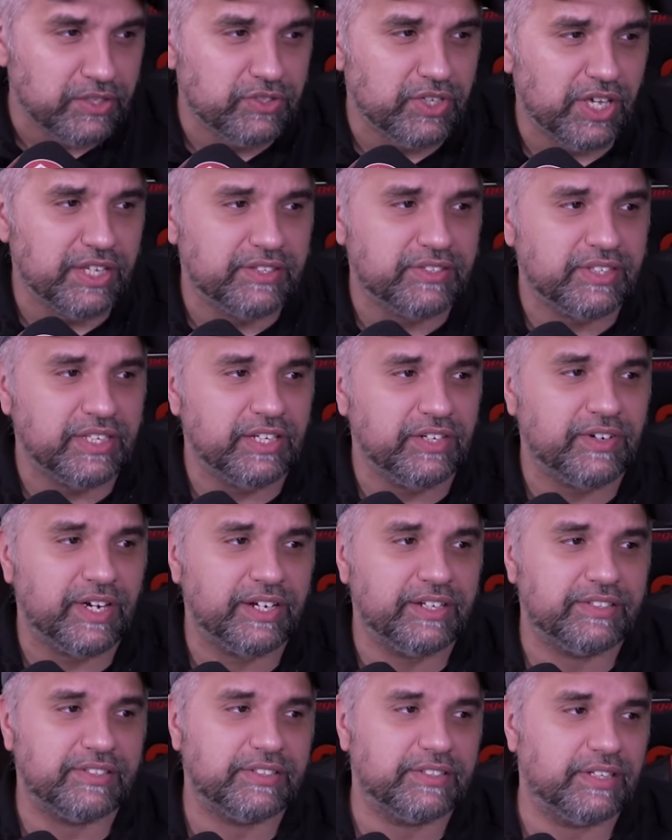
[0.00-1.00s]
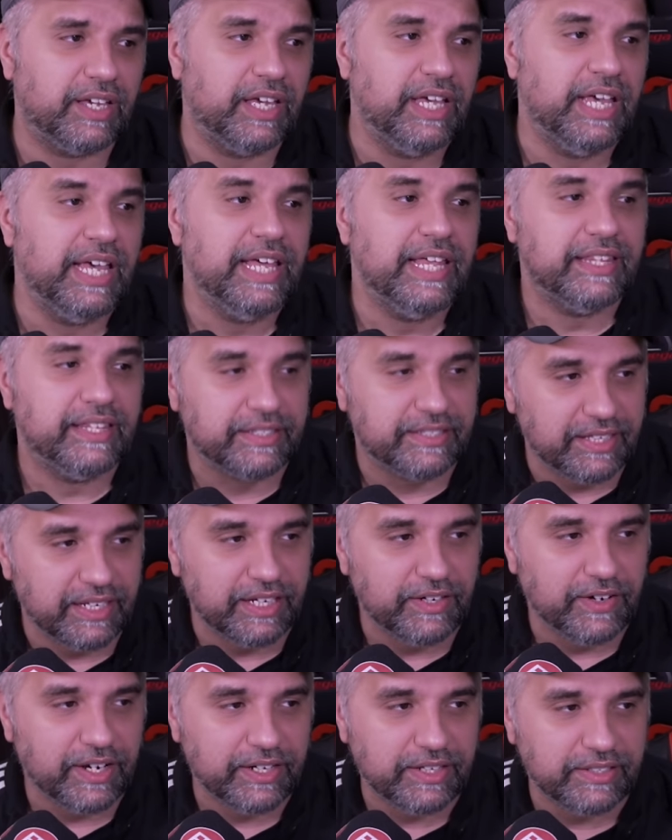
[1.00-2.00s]
So the city ground
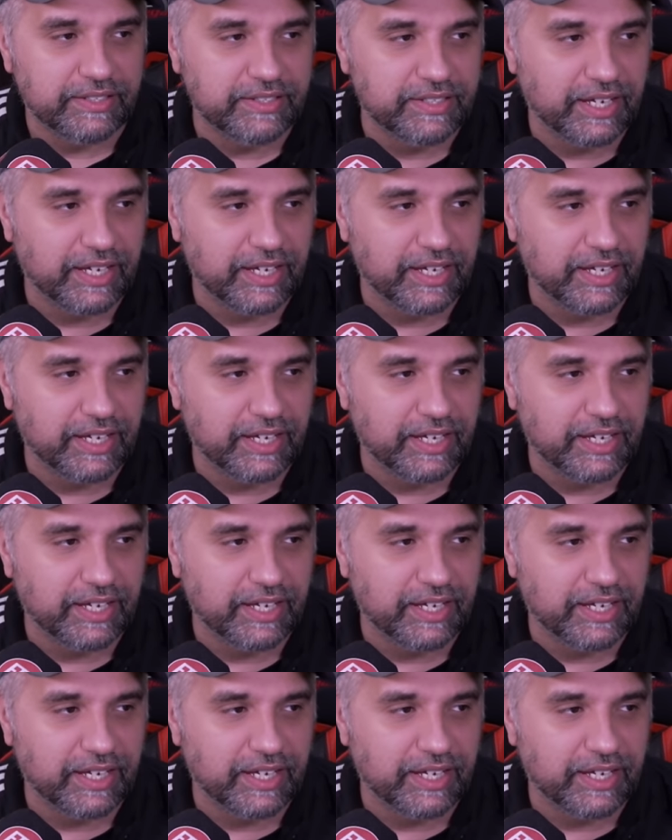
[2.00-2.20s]
is